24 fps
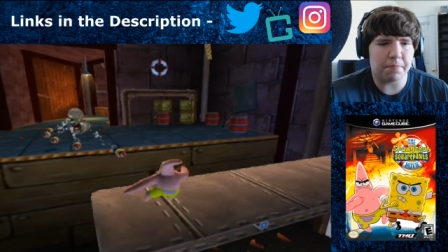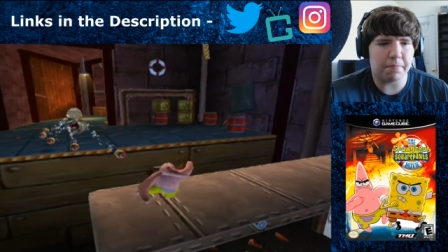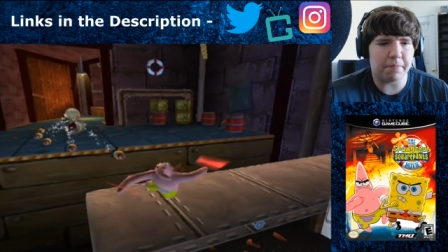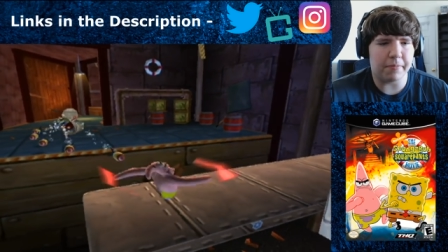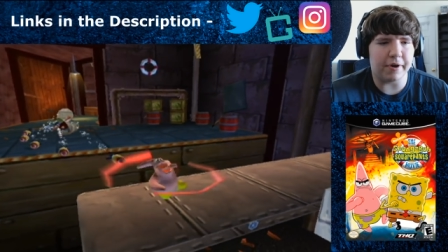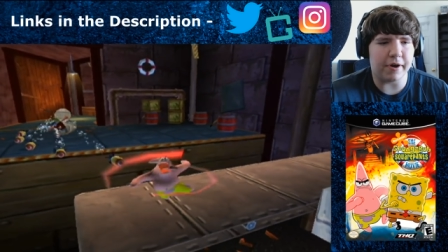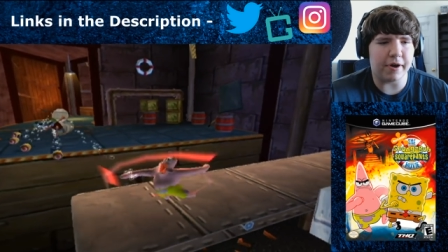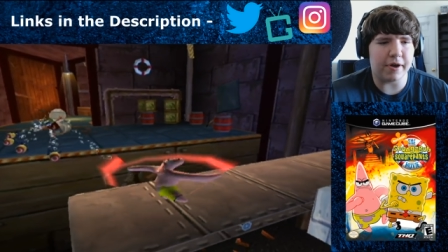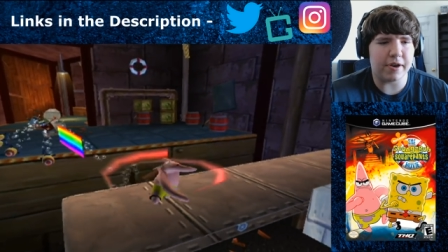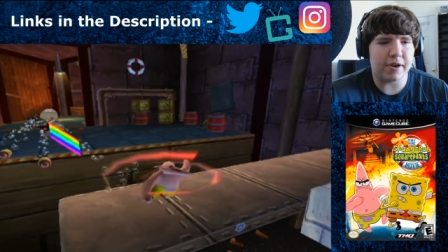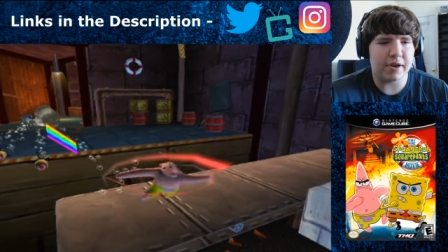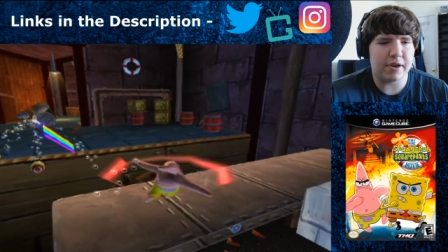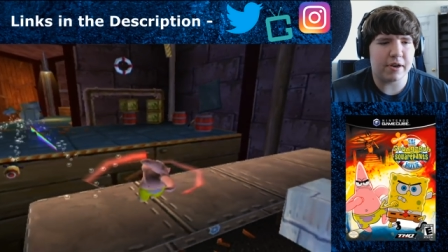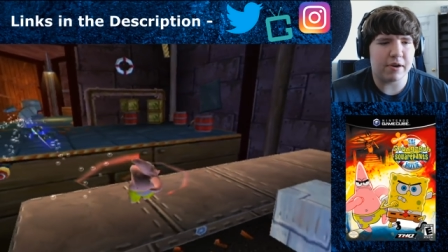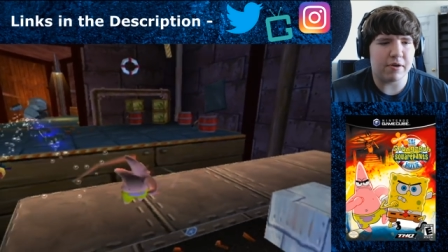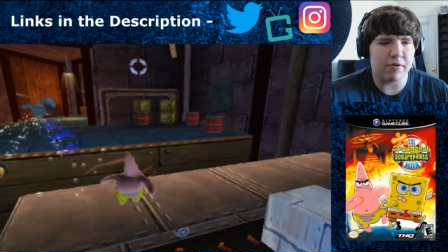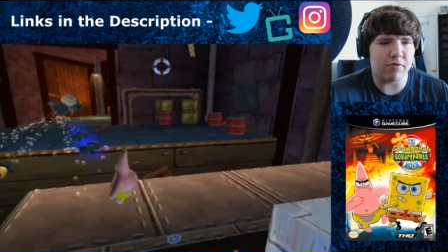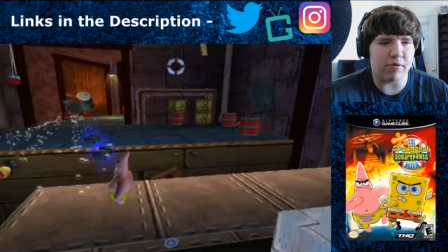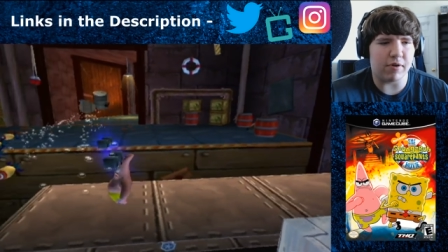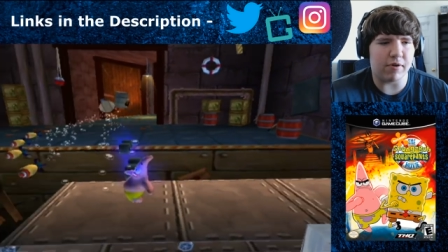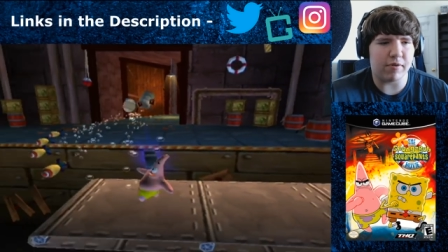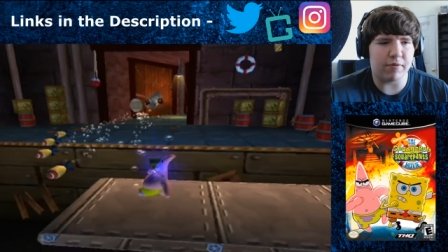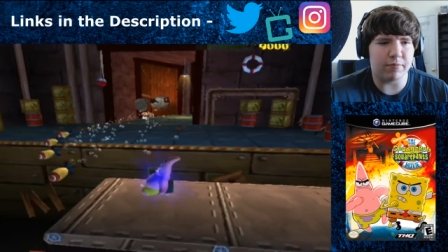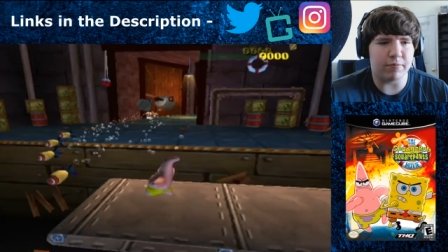But
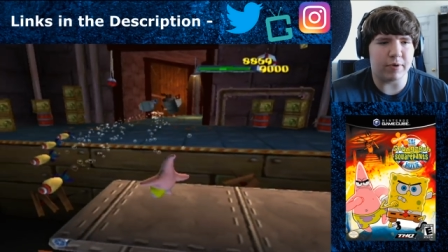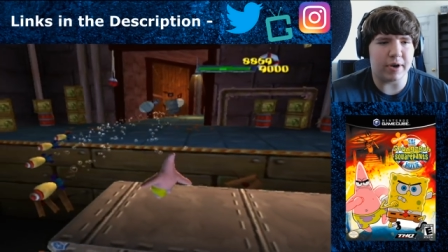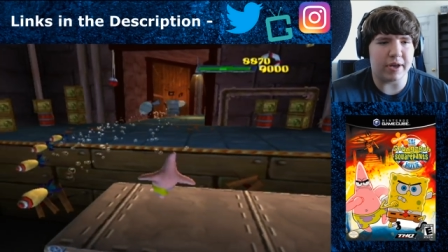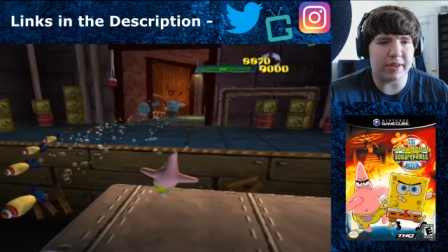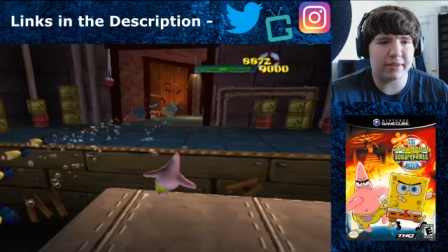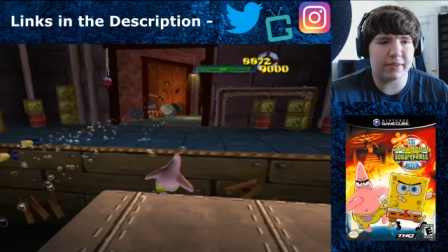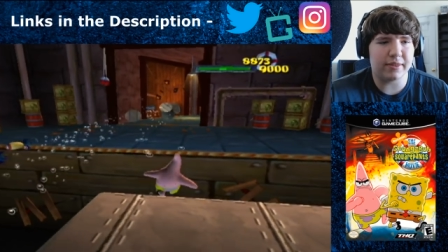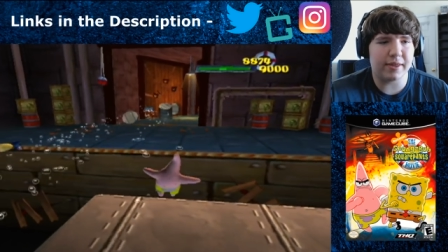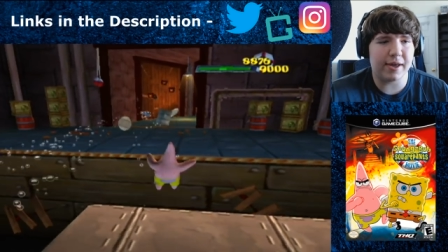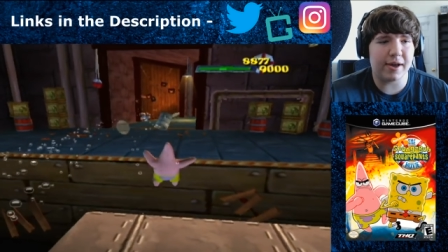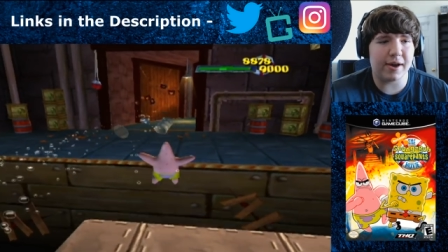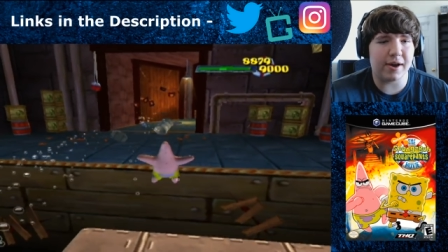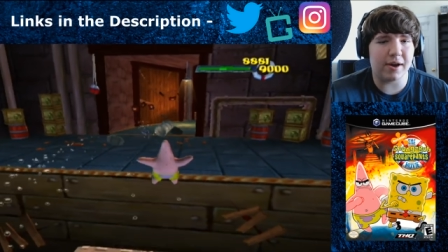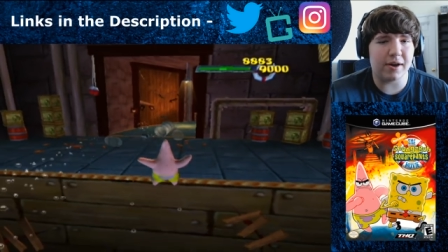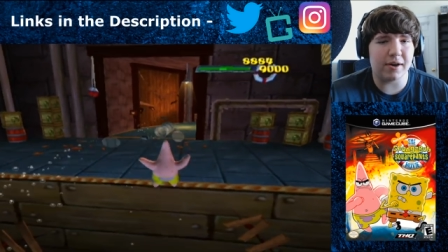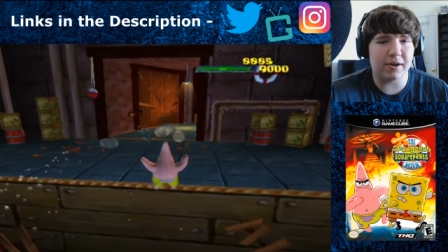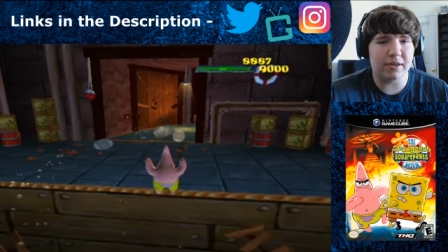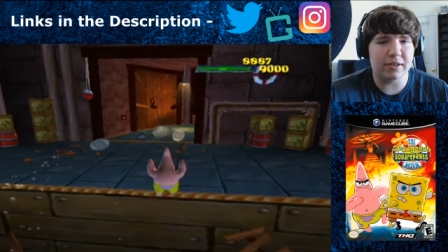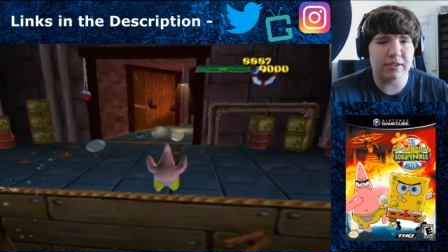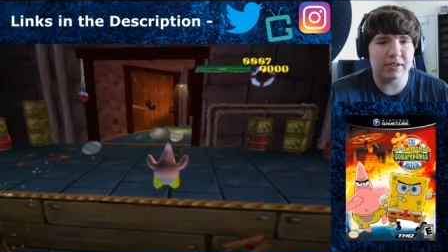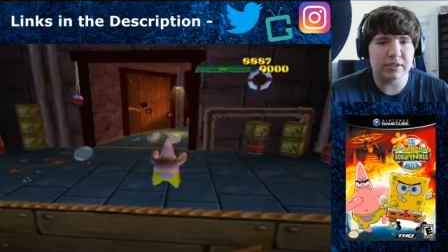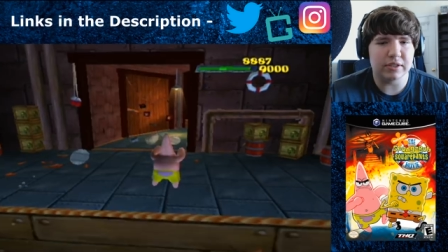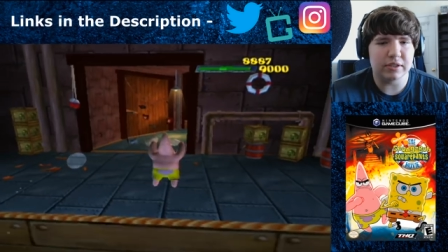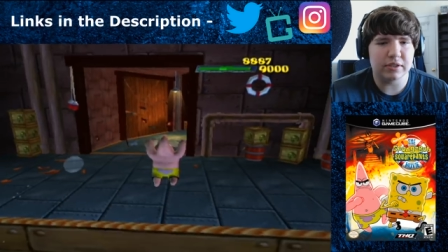from right there,
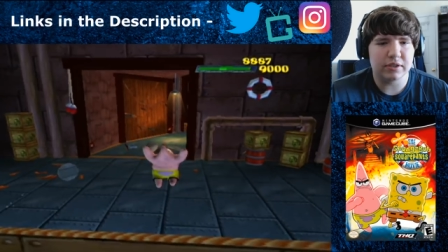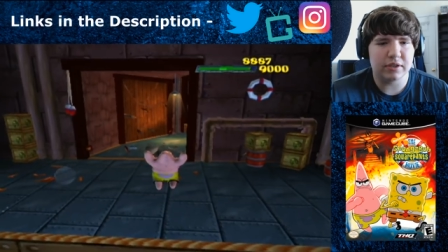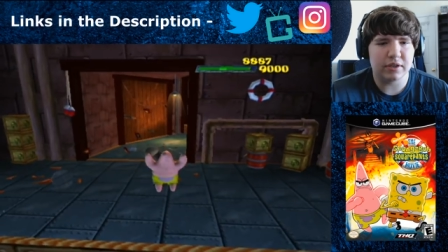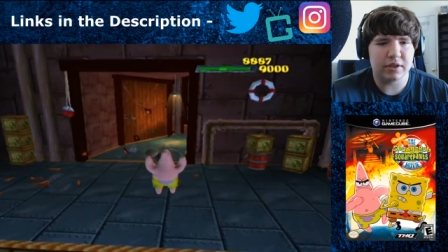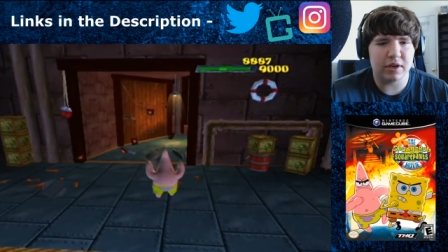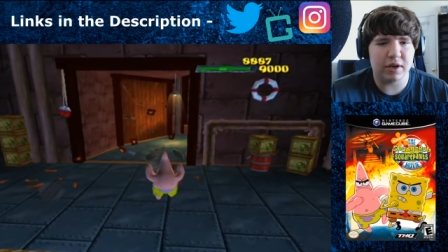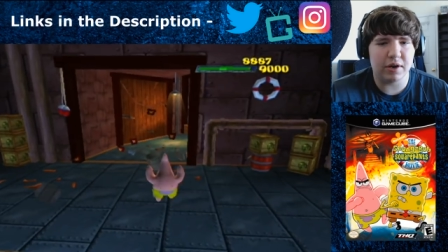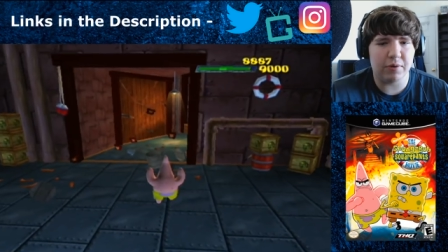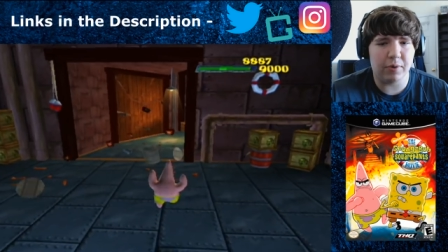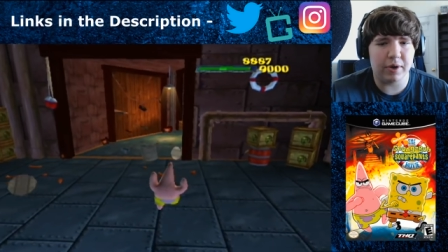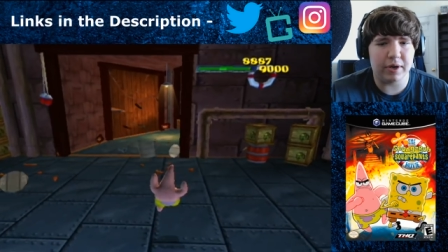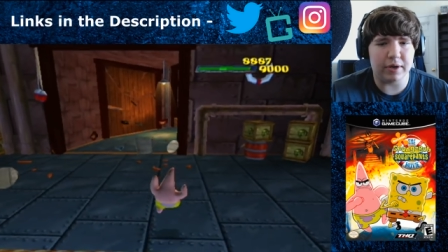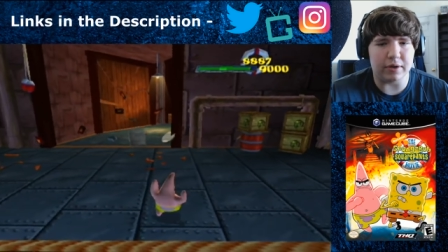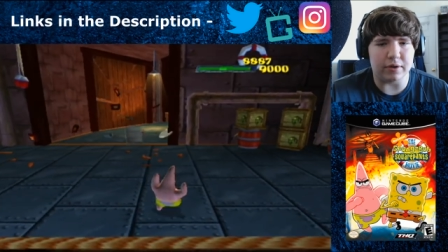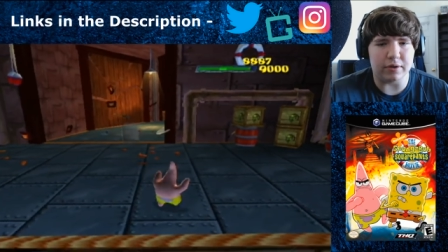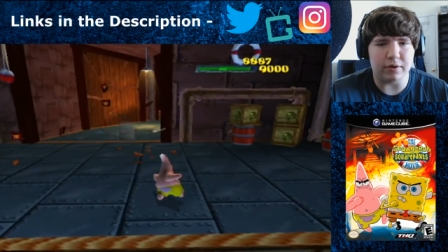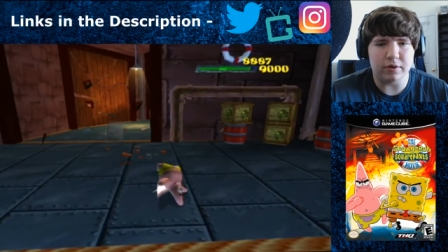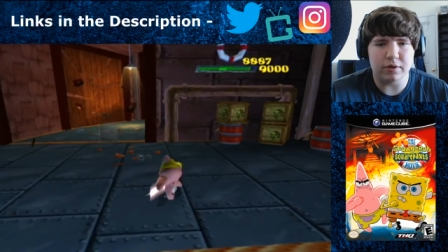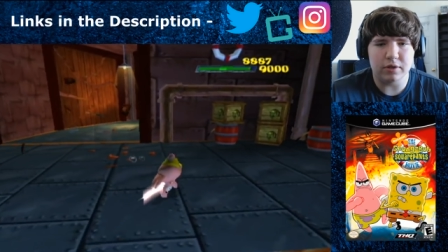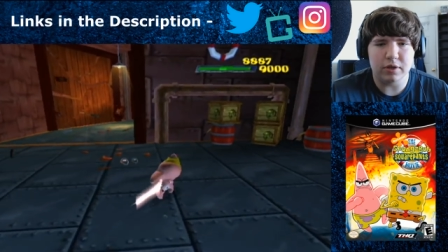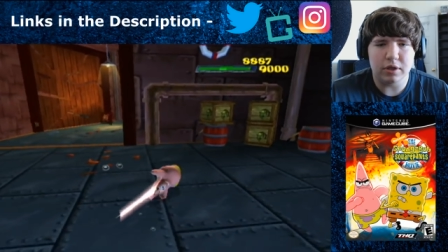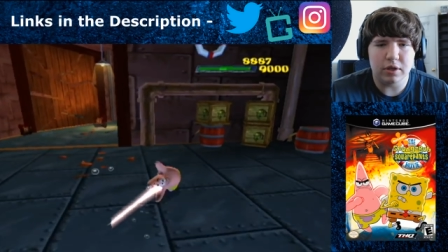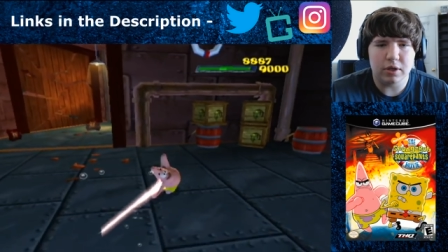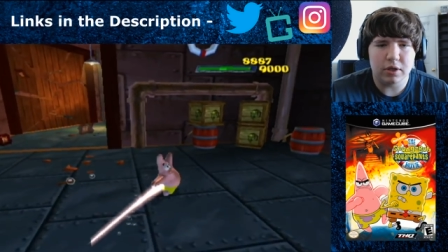it will.
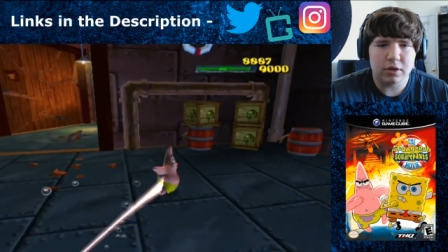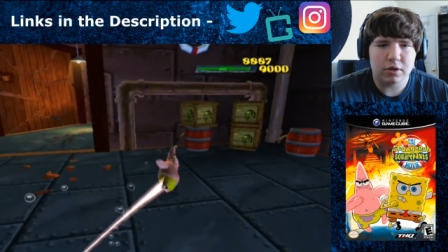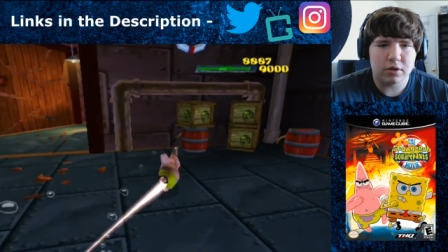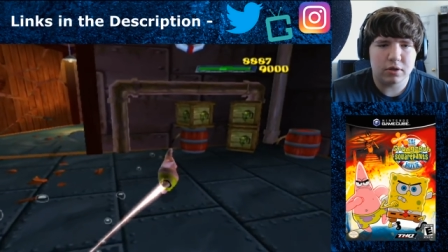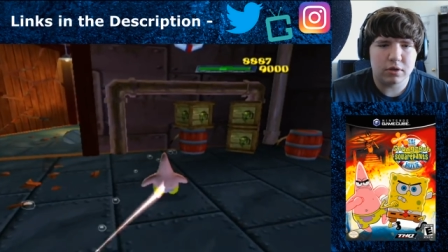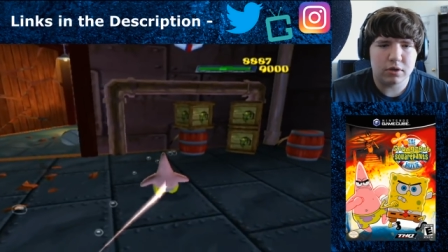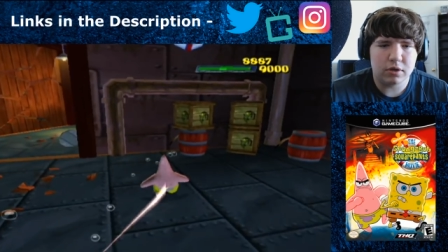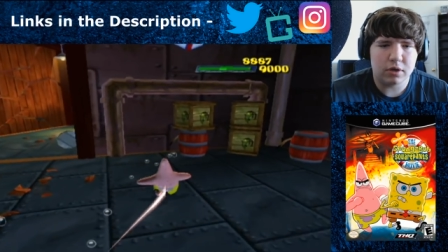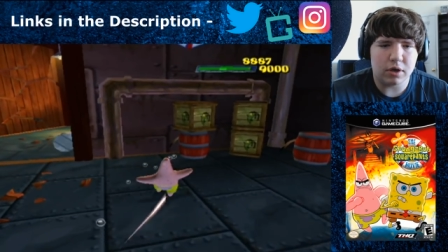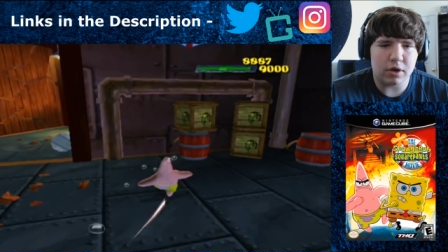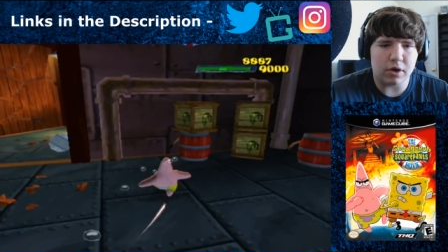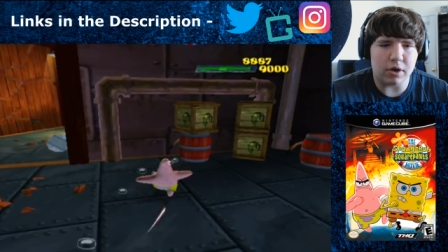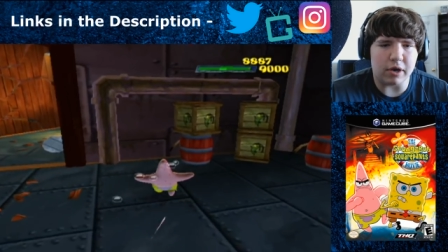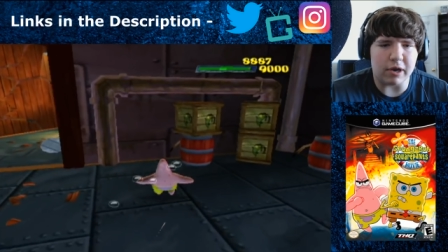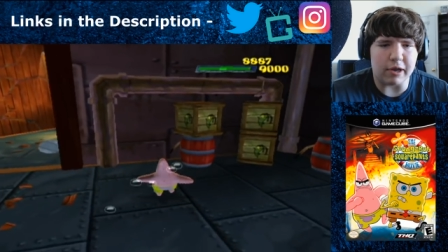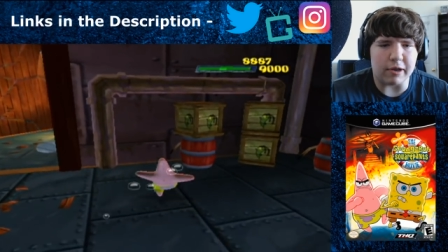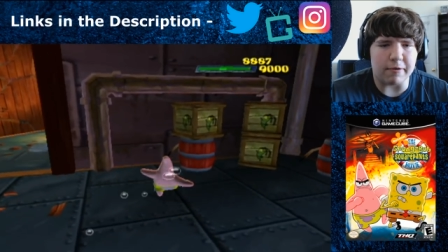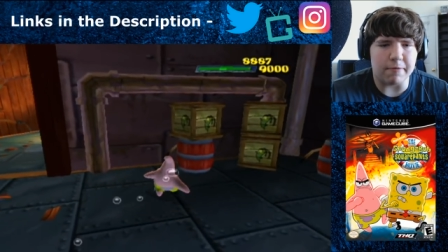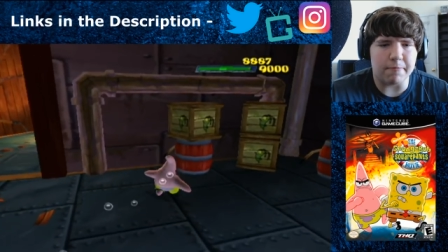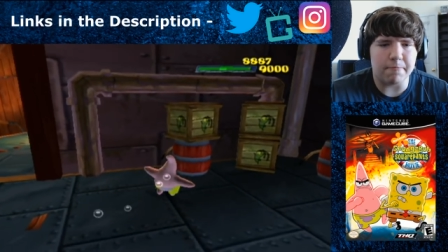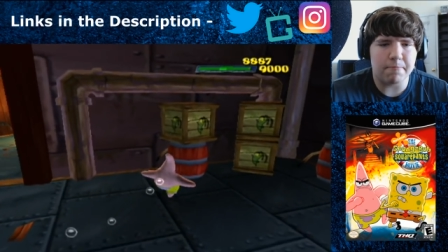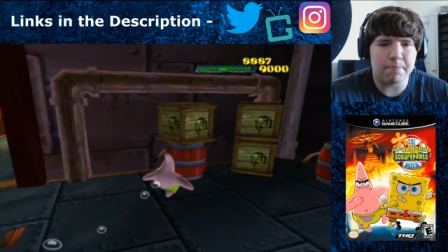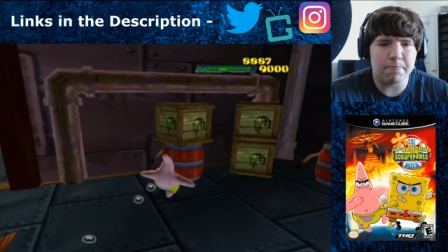Alright.